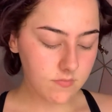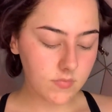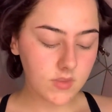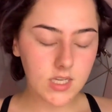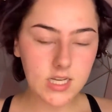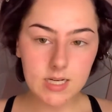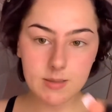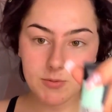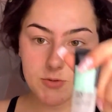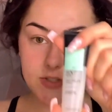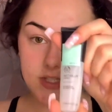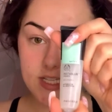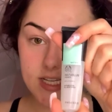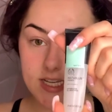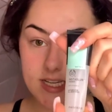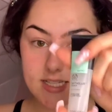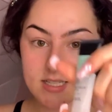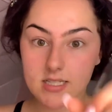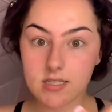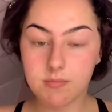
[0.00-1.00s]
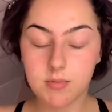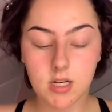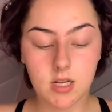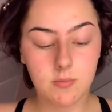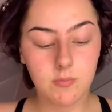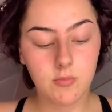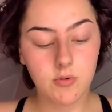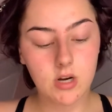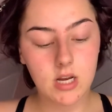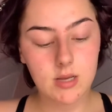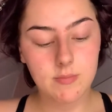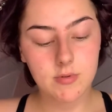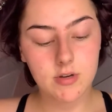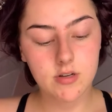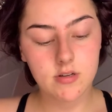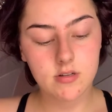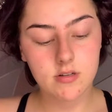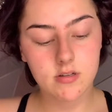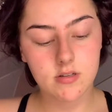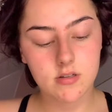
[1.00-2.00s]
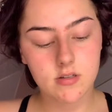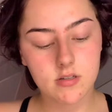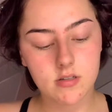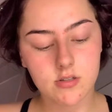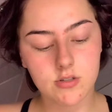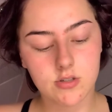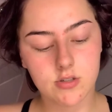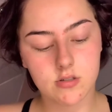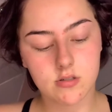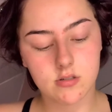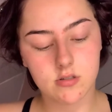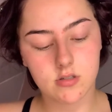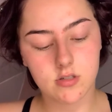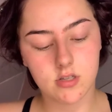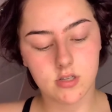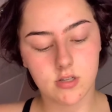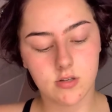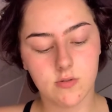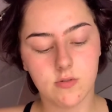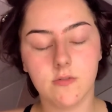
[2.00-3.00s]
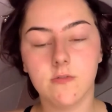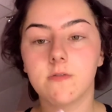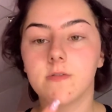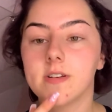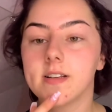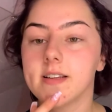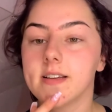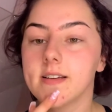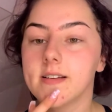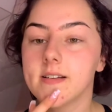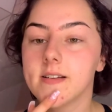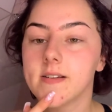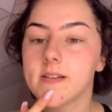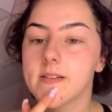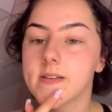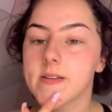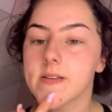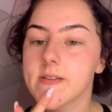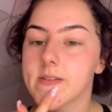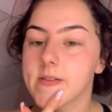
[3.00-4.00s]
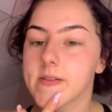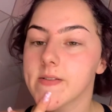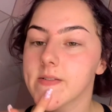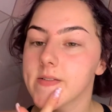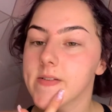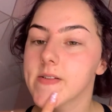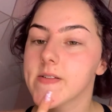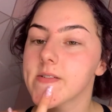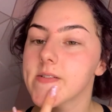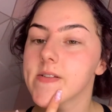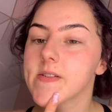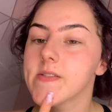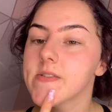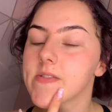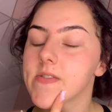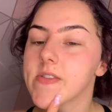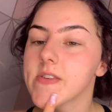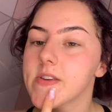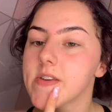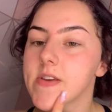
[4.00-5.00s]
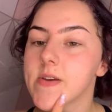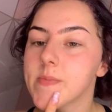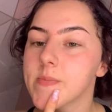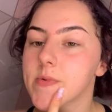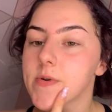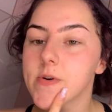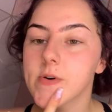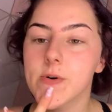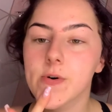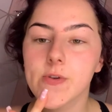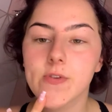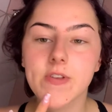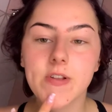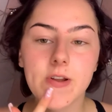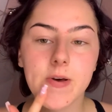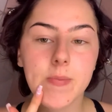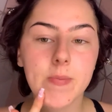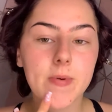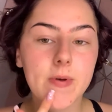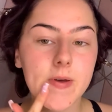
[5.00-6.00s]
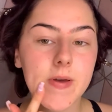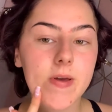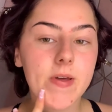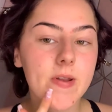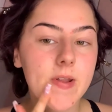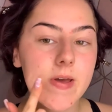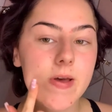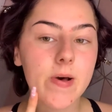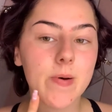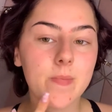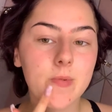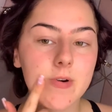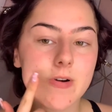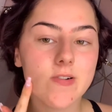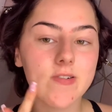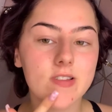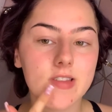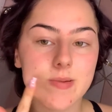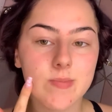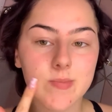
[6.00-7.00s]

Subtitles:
I'm using the Insta primer just to fill in the pores a little bit and help cover them